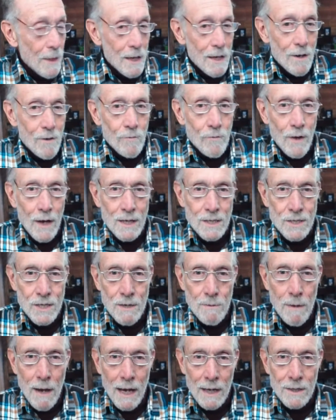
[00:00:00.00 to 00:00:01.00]

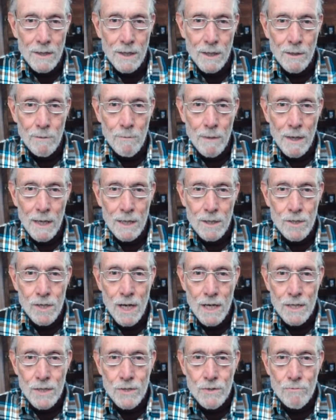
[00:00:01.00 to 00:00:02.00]
Fancy back there may
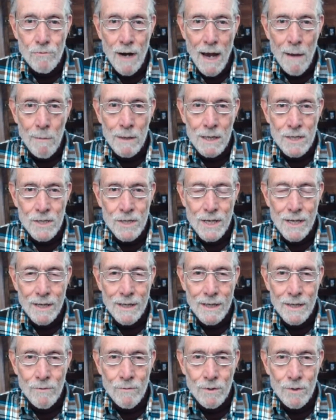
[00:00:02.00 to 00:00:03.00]
chase rabbits and
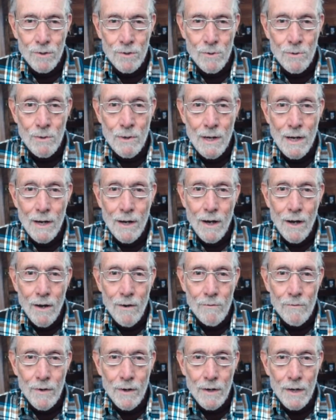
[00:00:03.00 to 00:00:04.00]
even do
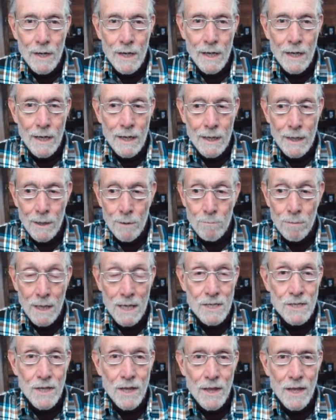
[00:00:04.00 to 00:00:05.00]
very
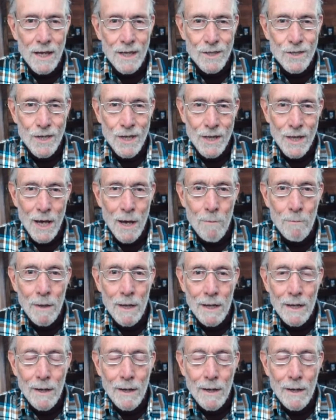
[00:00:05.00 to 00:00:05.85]
unpleasant things to them,